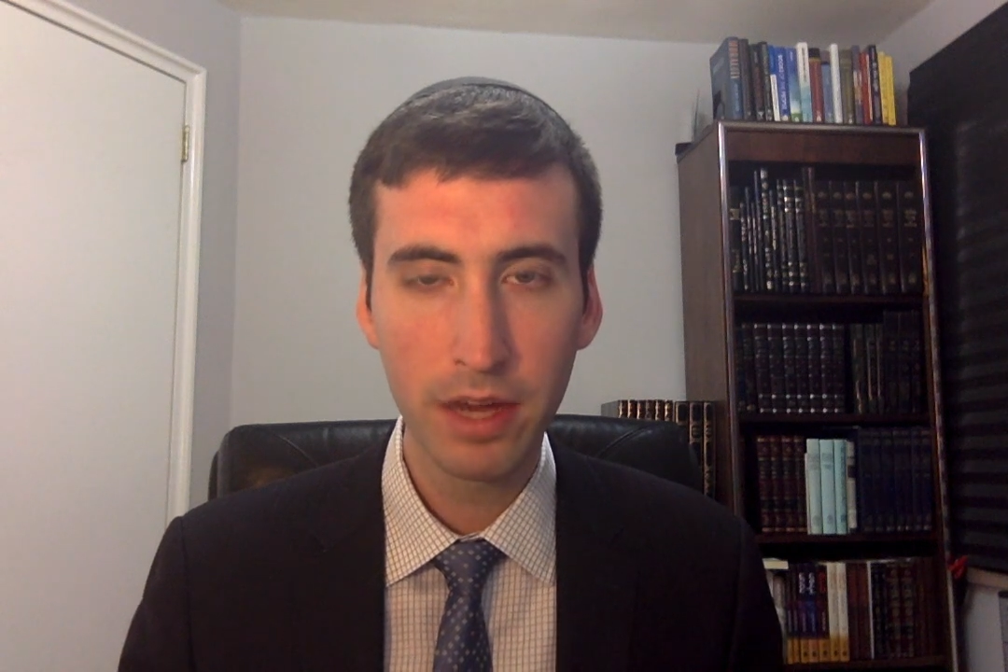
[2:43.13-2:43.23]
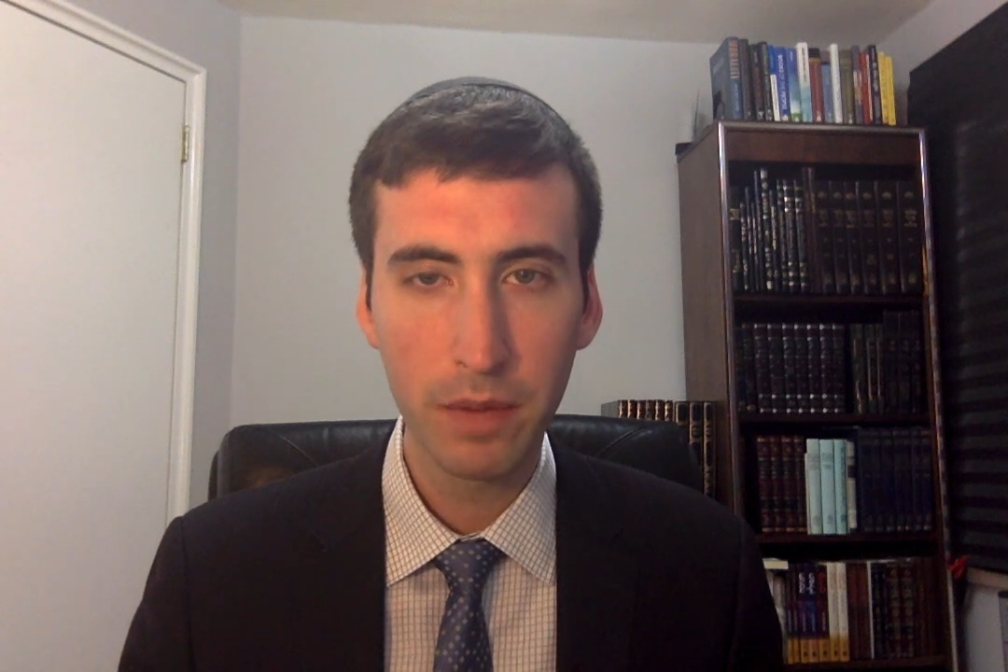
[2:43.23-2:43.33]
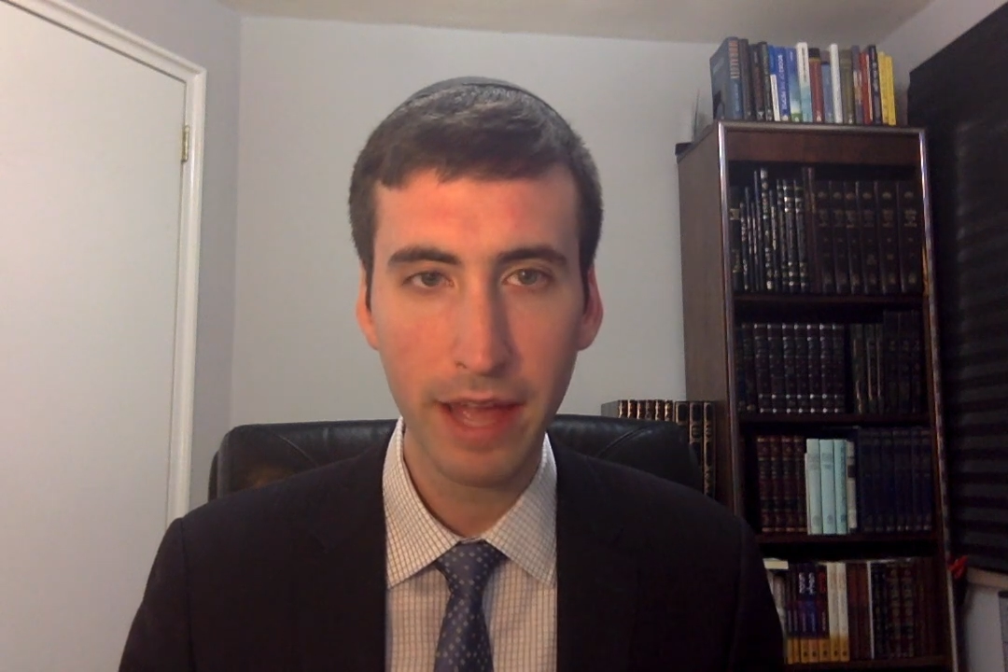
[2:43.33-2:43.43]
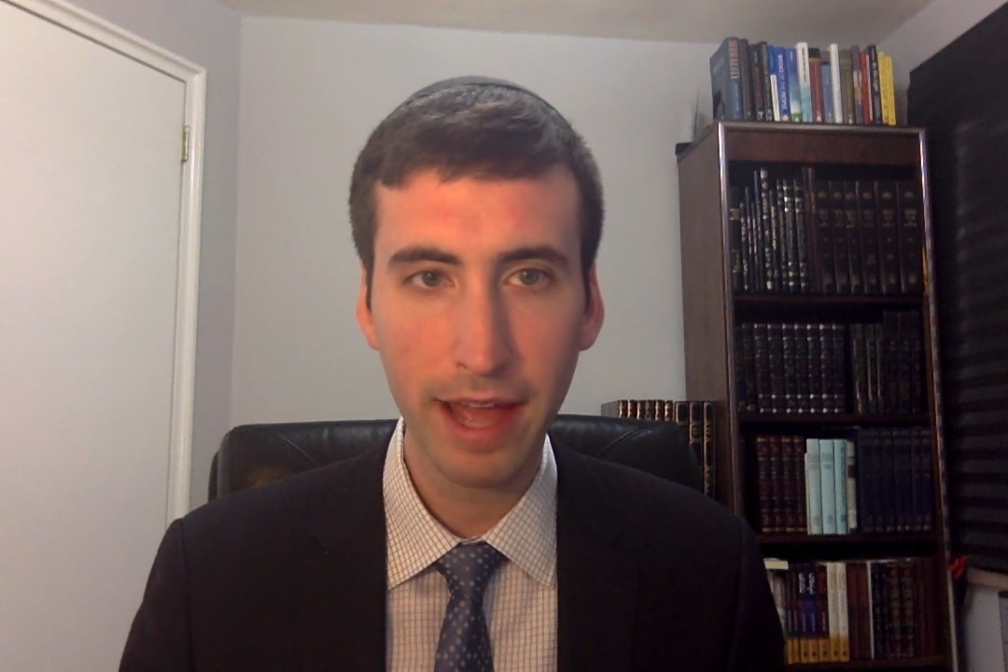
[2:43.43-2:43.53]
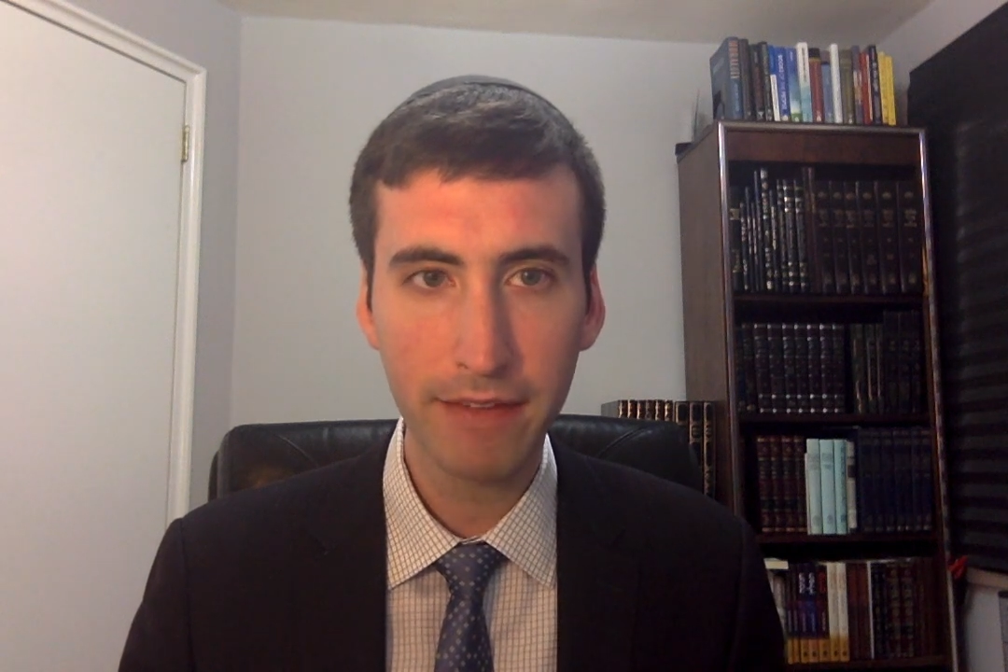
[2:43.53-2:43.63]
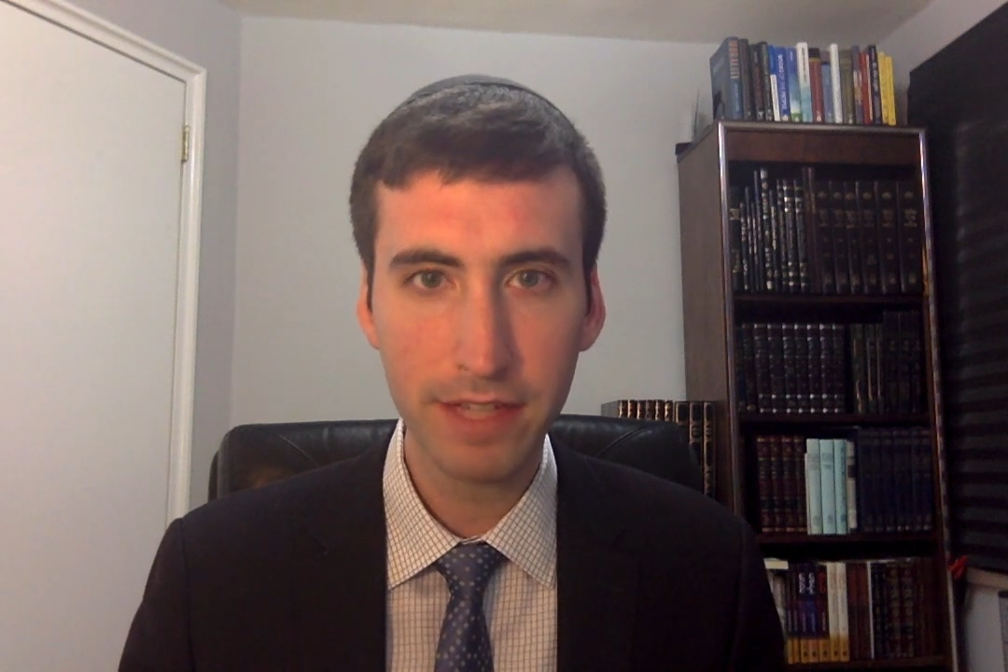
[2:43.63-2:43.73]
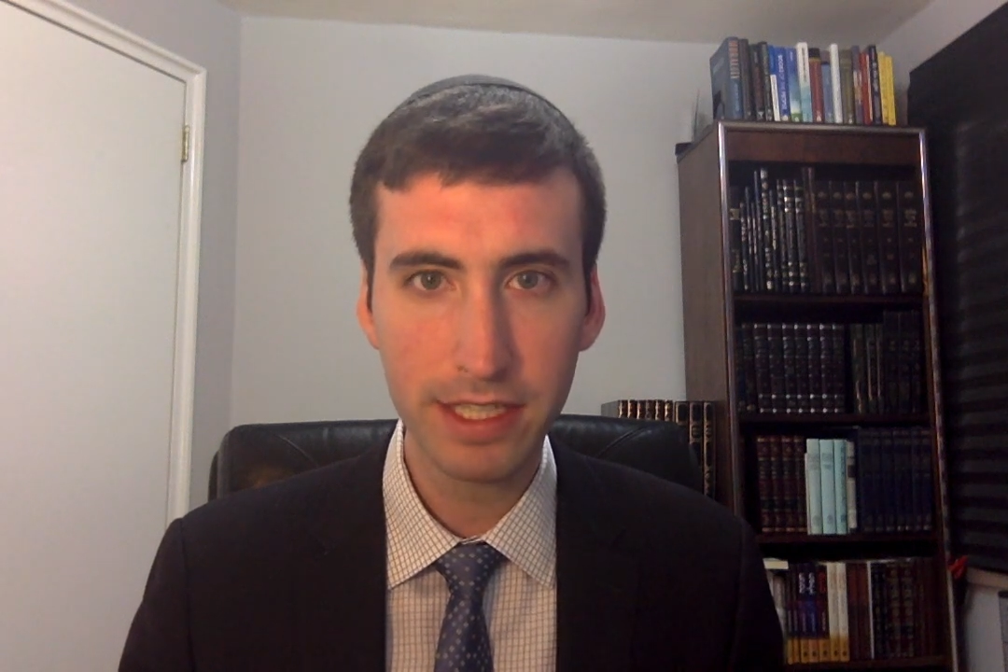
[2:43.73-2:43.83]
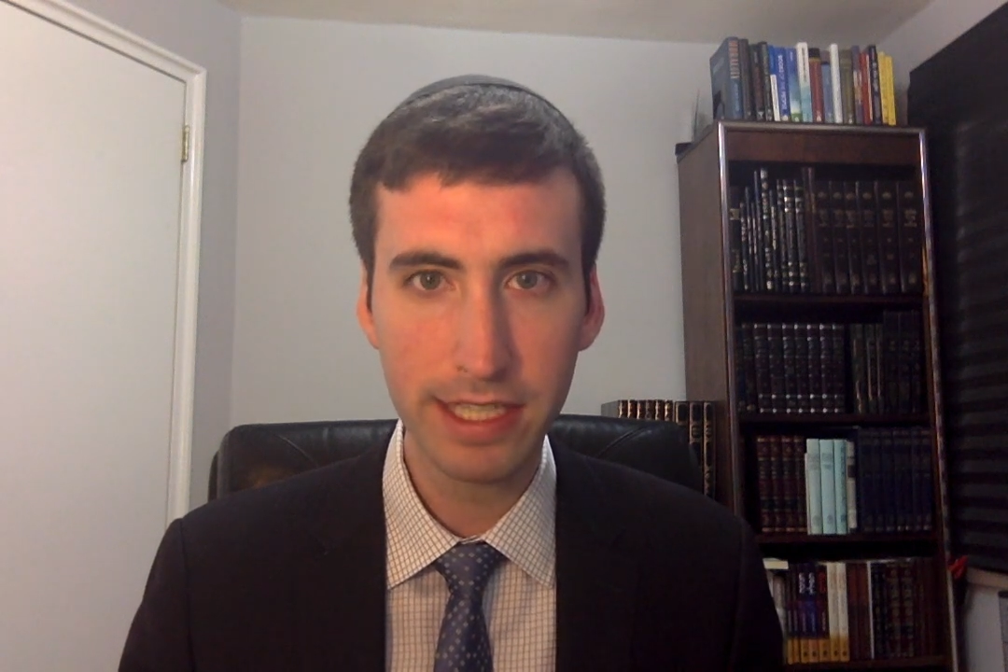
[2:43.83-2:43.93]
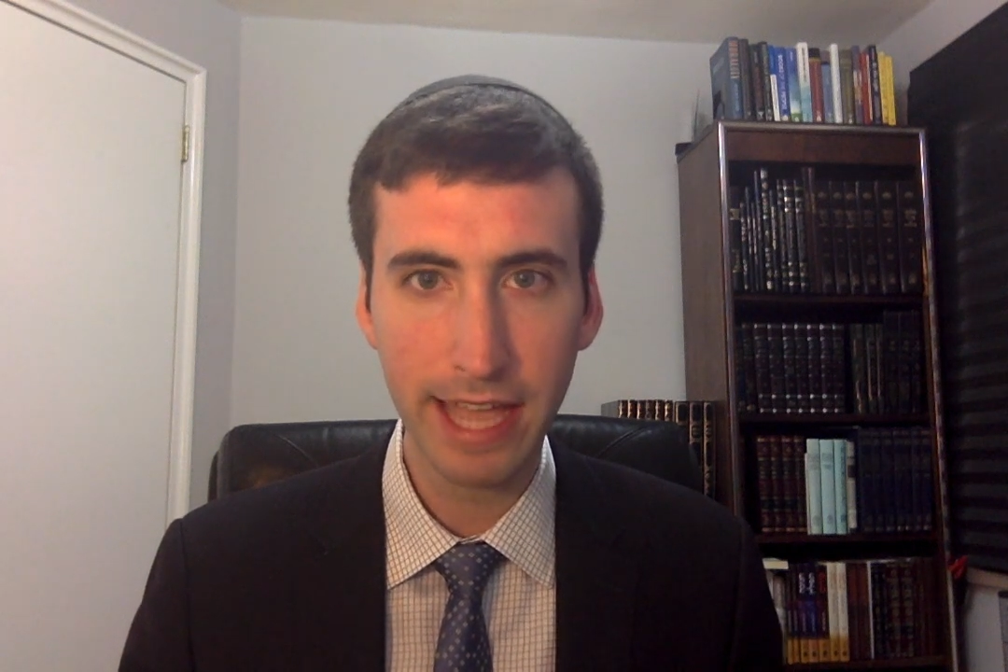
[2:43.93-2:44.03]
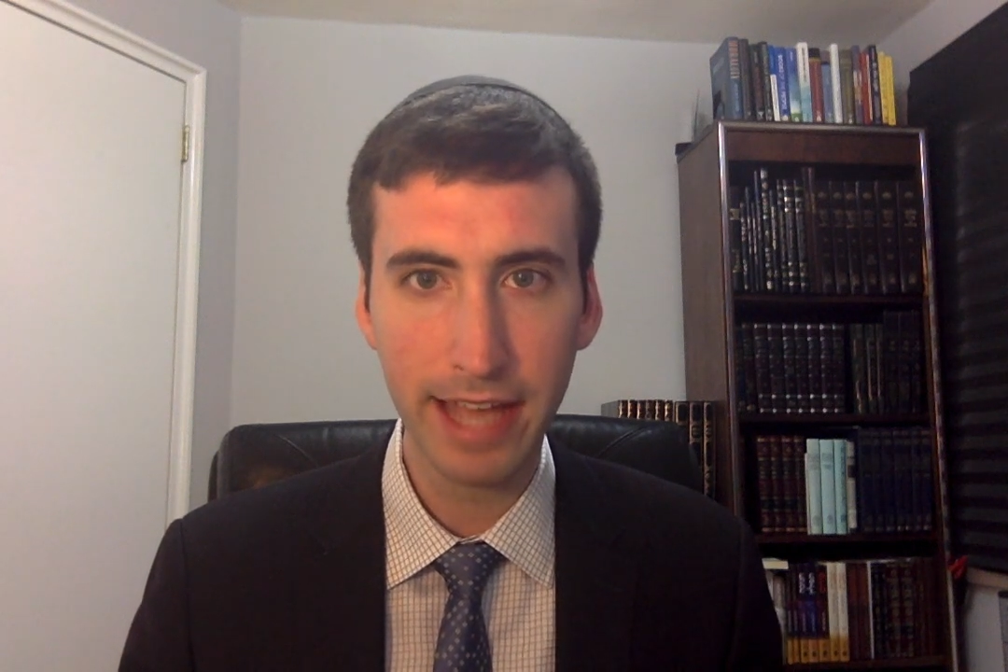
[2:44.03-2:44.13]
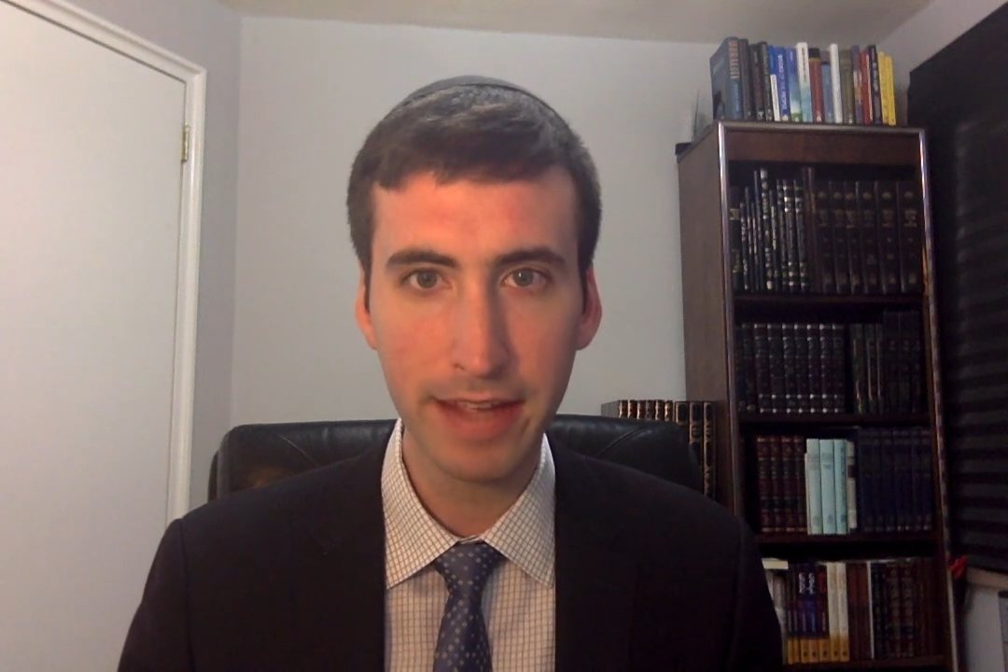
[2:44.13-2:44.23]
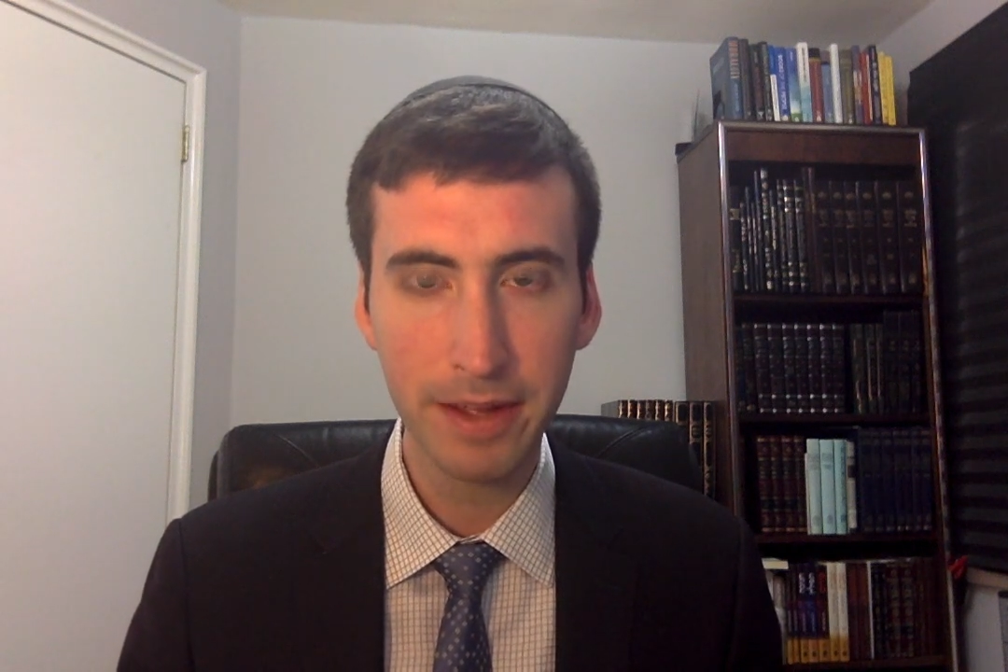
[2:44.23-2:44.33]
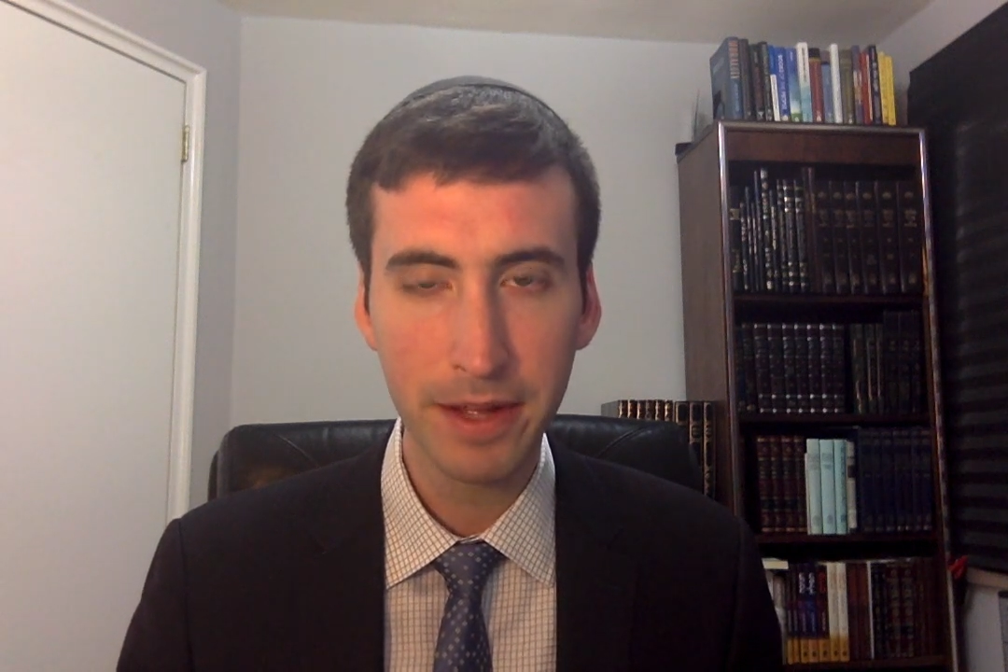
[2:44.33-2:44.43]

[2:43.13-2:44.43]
we have this day.